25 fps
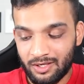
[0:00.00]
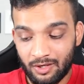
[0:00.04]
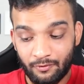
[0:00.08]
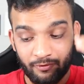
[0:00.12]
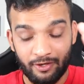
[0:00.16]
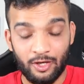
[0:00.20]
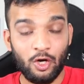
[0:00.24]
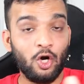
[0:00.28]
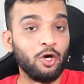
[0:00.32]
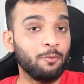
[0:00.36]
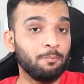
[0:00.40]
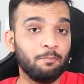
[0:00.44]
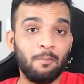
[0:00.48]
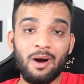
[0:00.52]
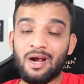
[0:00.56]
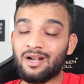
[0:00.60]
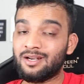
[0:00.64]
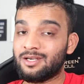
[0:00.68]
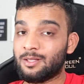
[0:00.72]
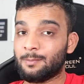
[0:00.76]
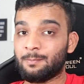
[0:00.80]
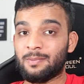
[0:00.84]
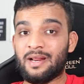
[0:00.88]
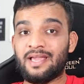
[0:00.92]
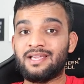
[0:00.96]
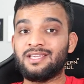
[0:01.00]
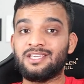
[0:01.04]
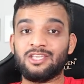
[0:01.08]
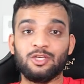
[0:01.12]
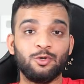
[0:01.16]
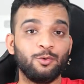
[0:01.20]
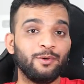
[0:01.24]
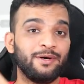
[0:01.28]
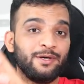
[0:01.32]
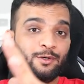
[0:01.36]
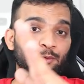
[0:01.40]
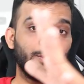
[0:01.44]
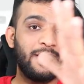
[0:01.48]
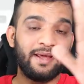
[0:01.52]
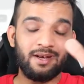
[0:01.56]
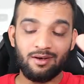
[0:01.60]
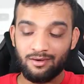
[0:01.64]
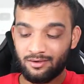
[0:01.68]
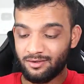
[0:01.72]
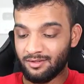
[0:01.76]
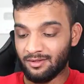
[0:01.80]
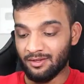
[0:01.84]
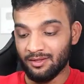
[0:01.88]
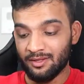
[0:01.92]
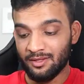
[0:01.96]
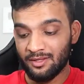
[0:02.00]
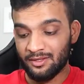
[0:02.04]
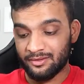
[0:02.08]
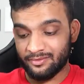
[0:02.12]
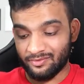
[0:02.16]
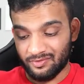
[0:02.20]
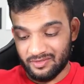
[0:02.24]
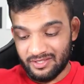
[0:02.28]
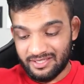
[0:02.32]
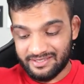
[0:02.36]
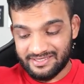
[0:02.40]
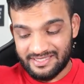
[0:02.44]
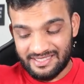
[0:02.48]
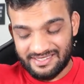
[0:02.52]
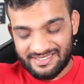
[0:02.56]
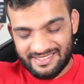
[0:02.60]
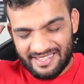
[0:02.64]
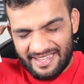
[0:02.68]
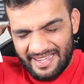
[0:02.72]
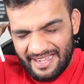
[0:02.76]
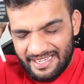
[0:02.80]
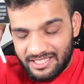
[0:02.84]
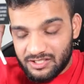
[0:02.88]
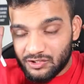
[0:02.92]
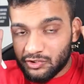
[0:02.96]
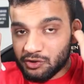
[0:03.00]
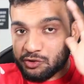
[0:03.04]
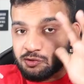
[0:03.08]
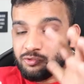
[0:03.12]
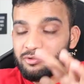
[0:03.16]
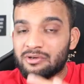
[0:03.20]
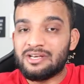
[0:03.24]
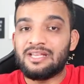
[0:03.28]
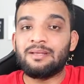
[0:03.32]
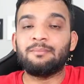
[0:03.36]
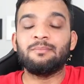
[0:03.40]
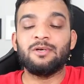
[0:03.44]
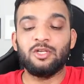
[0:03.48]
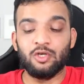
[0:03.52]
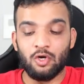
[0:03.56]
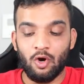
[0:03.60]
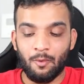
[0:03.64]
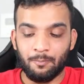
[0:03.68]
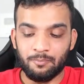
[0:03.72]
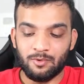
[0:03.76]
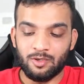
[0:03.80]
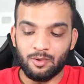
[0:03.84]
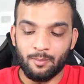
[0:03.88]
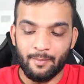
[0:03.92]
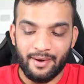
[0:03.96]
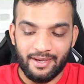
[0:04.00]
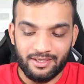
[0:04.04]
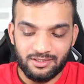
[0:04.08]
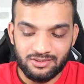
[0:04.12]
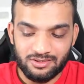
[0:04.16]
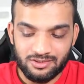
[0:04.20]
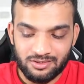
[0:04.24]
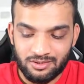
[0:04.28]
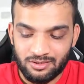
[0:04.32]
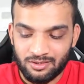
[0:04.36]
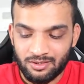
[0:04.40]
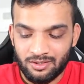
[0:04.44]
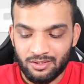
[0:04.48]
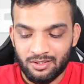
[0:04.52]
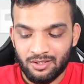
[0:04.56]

Now, we are not multiplying q into n. This is extremely optimized.